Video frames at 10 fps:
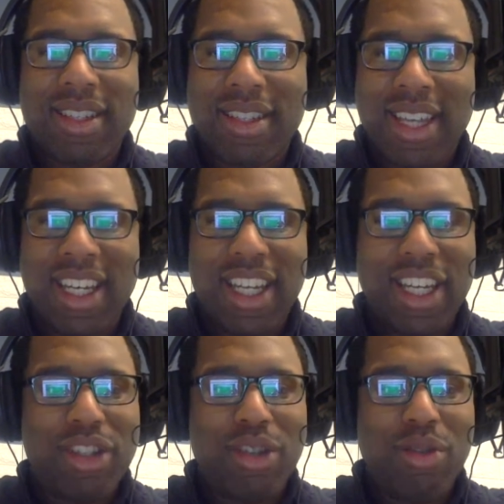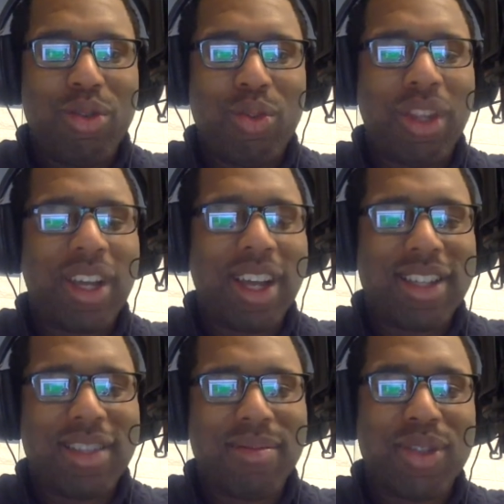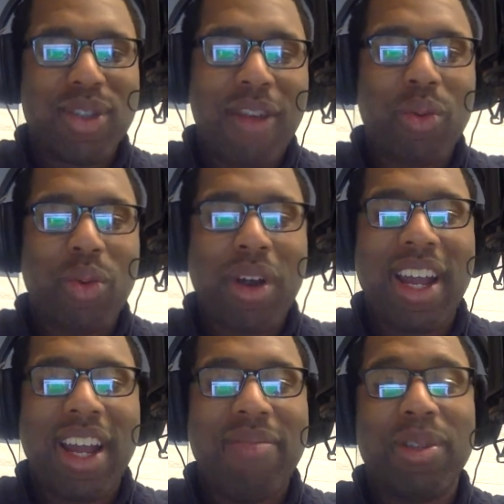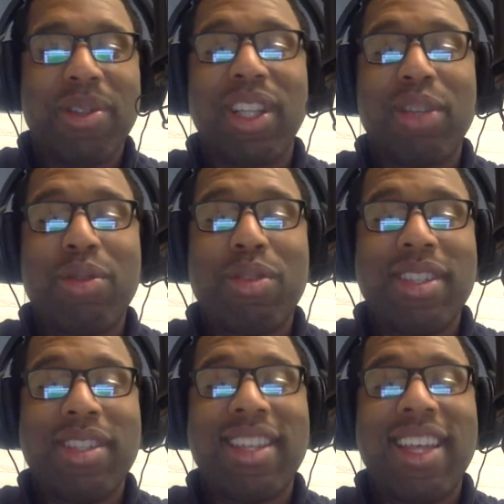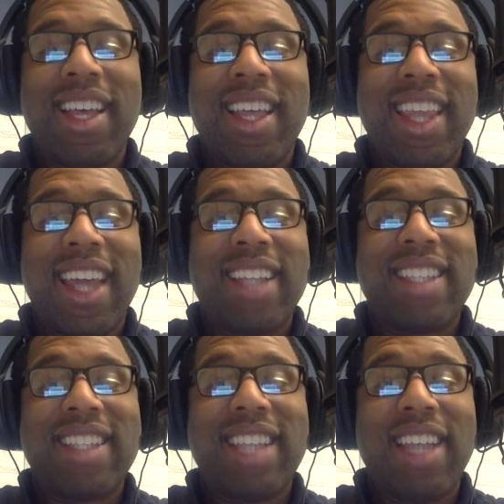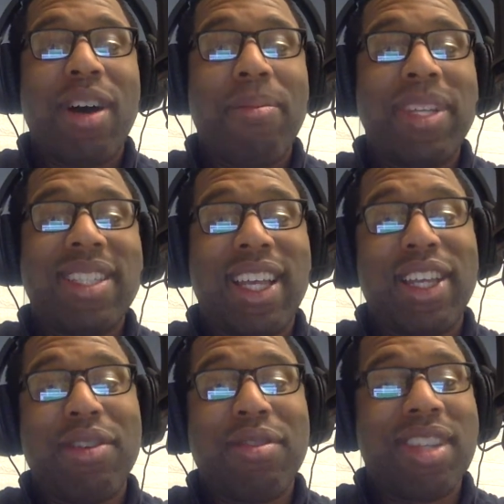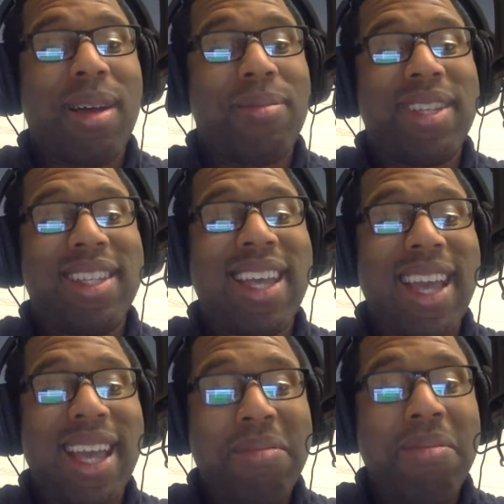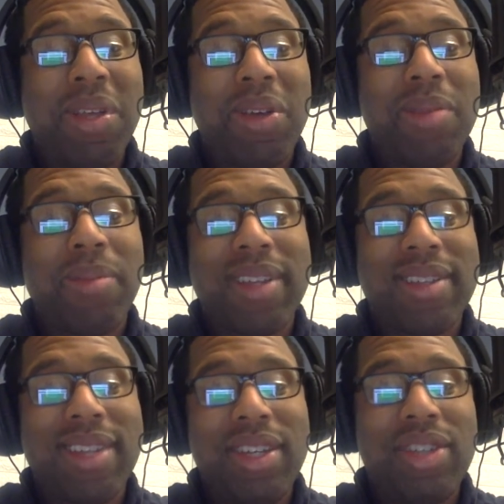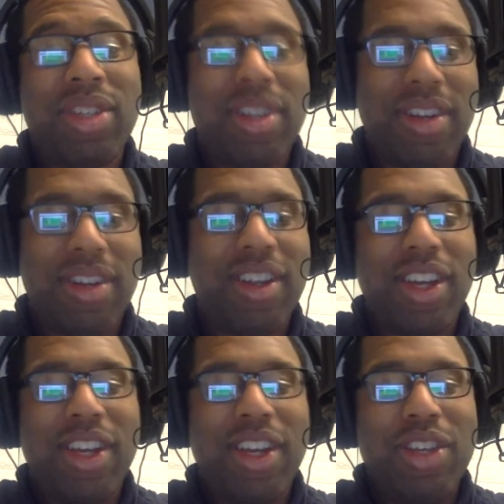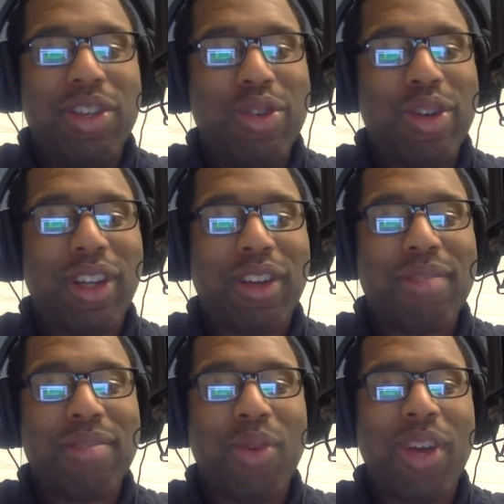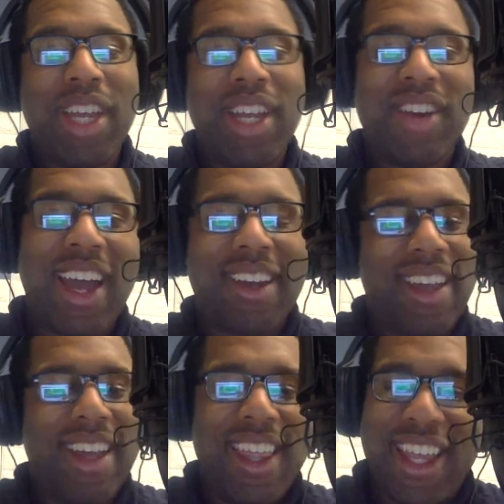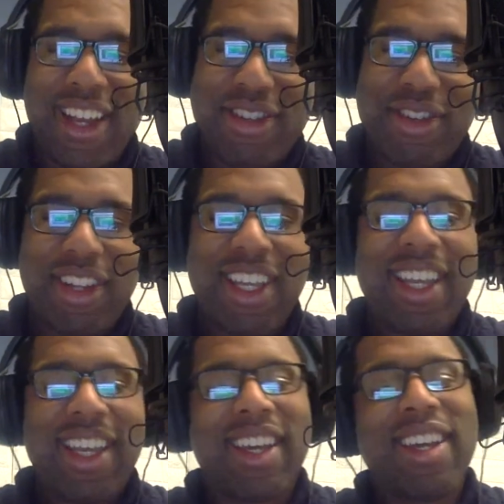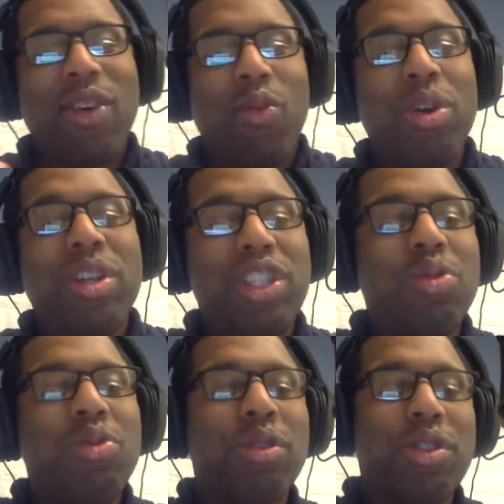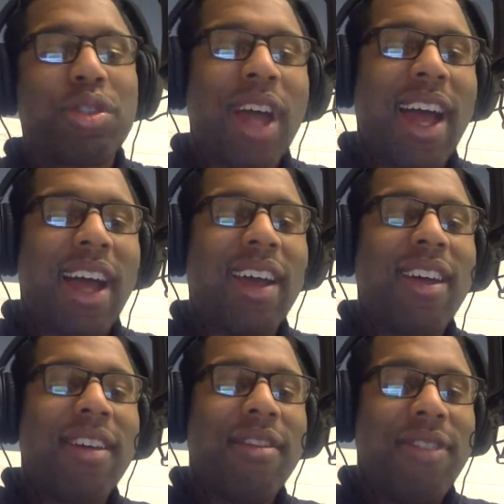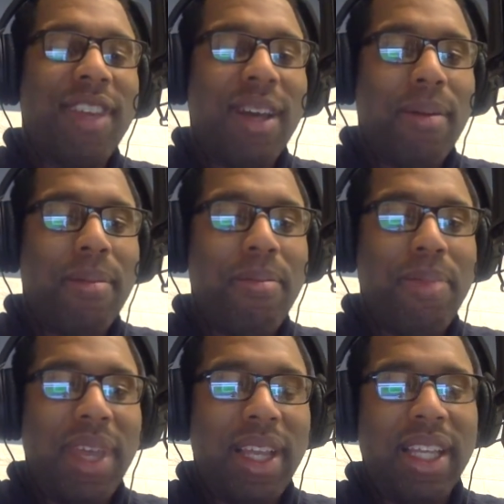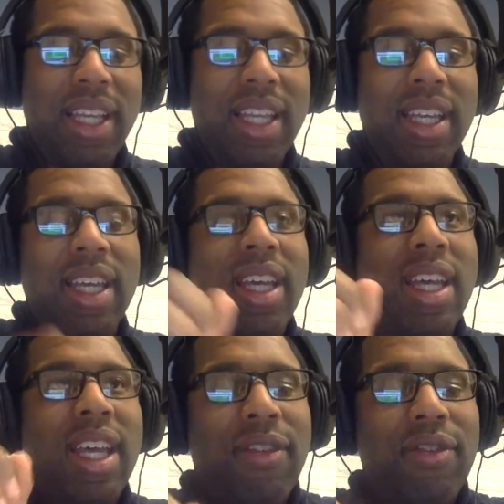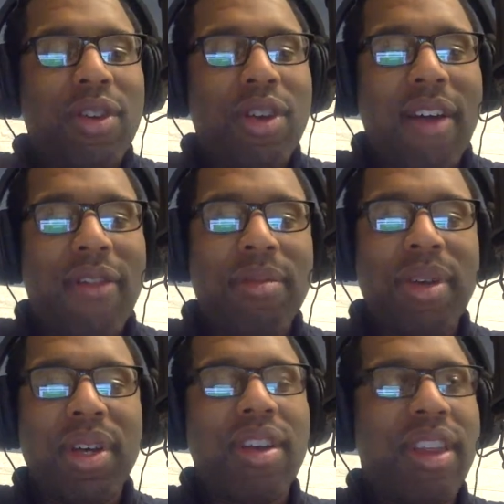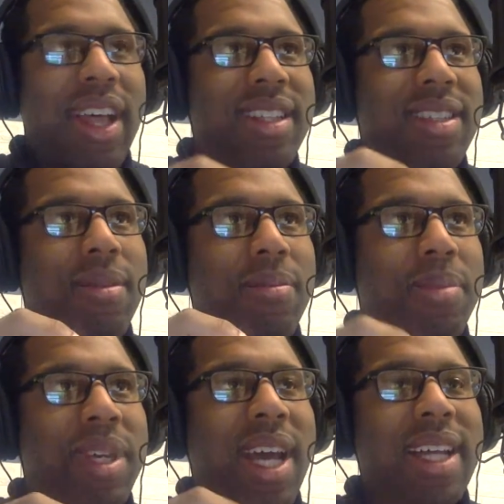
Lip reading: and issues with custom software and have built solutions that save companies like yours up to 10 million plus each year. You can learn more here at there's your link, which you will track via Bitly. If you're not familiar, that's bit.ly.